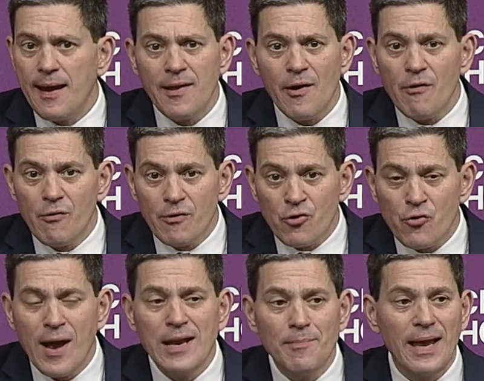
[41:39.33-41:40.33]
There are
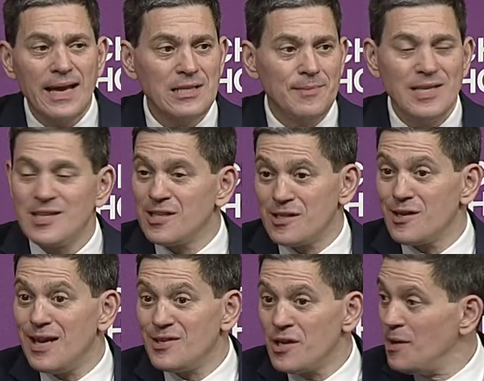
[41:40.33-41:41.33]
credible estimates. It's,
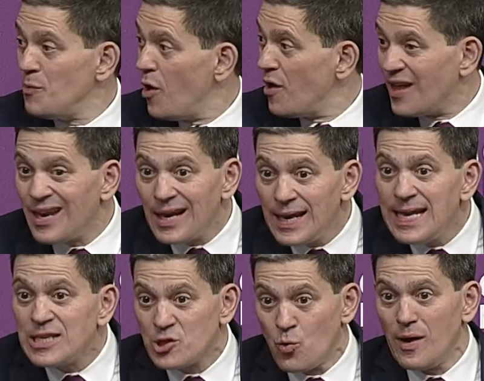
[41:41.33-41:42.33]
it's going to be worth at
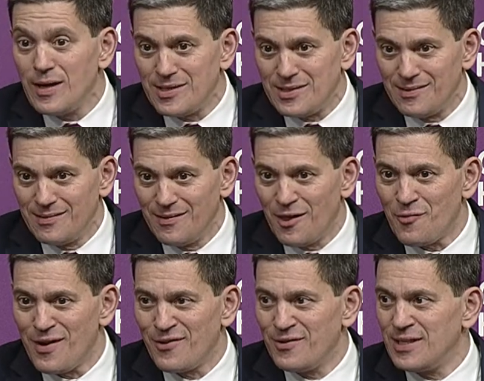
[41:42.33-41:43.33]
least twice the
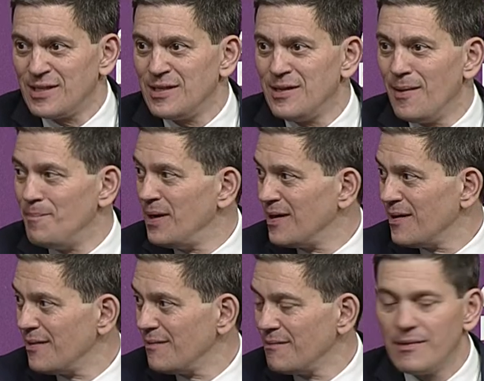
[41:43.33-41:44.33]
369
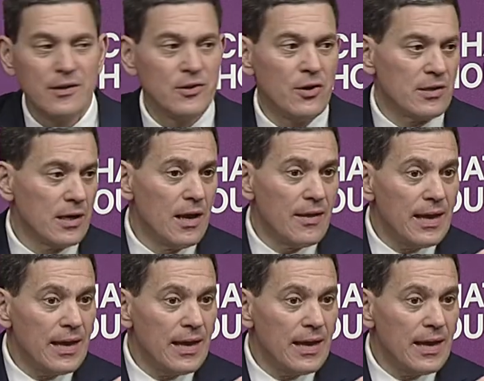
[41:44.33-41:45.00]
billion dollars.